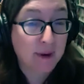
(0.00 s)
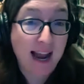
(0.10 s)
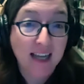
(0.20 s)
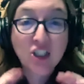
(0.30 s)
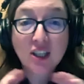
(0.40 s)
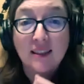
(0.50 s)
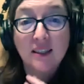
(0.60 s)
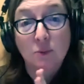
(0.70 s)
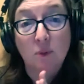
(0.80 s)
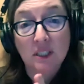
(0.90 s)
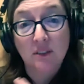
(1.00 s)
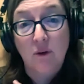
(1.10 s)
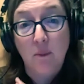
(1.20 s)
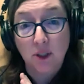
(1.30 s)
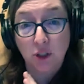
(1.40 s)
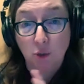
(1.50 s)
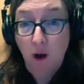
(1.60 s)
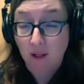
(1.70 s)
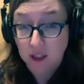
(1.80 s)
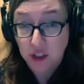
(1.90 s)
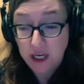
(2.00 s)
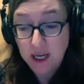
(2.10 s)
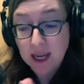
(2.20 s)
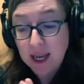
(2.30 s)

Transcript: but actually this one's from a duology.